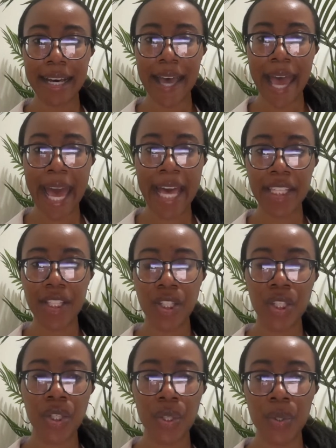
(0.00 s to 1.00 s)
as
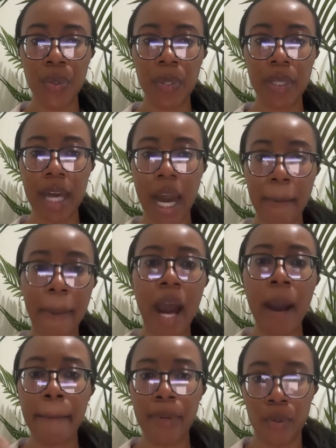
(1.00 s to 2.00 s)
you come
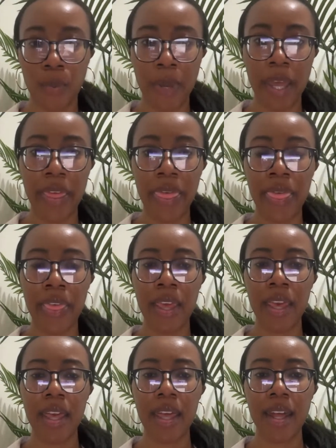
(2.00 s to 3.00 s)
up with
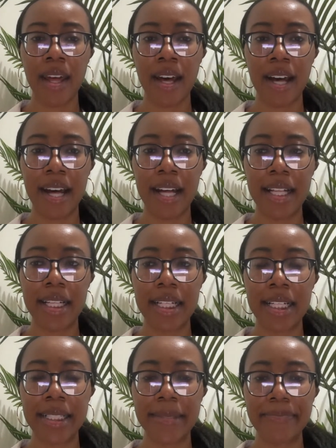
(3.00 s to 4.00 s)
uh,
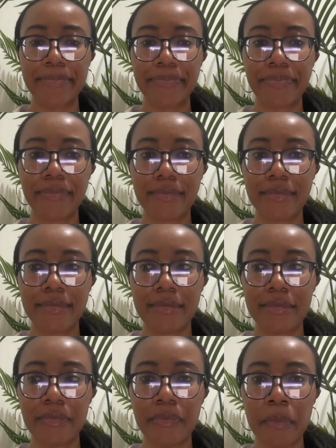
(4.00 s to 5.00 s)
uh,
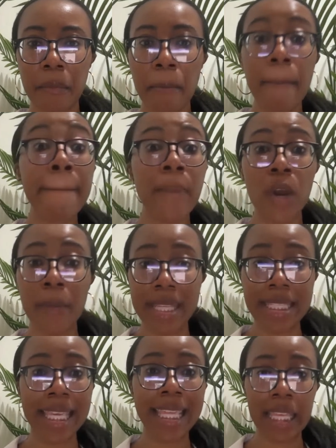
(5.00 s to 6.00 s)

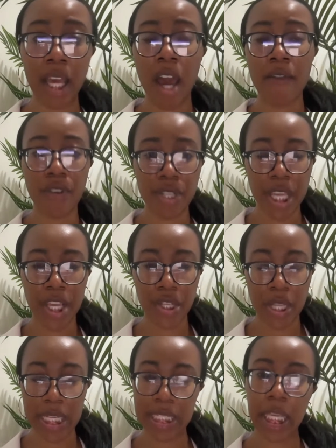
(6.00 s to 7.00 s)
moments in the
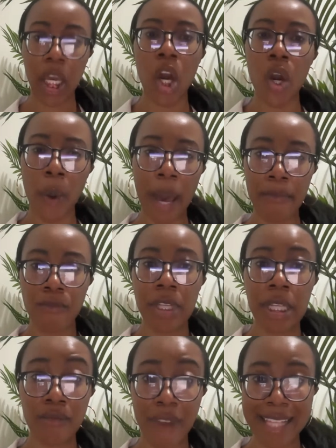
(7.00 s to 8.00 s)
conversation that it's like, oh, I'm
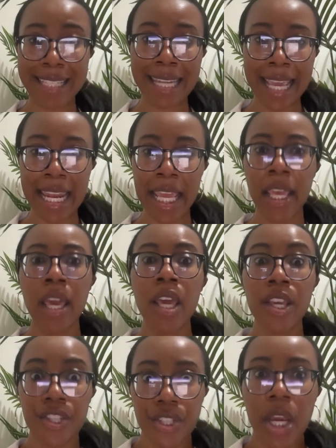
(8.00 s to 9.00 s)
really resonating,
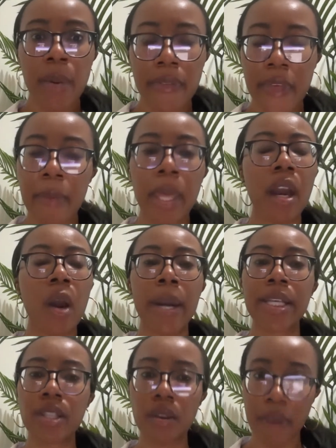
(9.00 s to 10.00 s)
share with them, like, oh, I
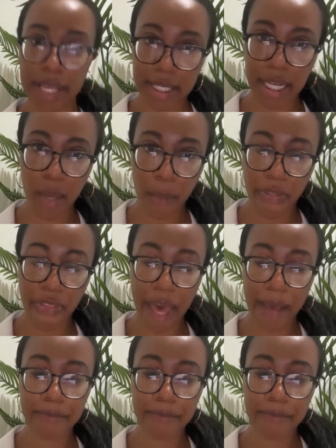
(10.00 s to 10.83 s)
so resonate with that.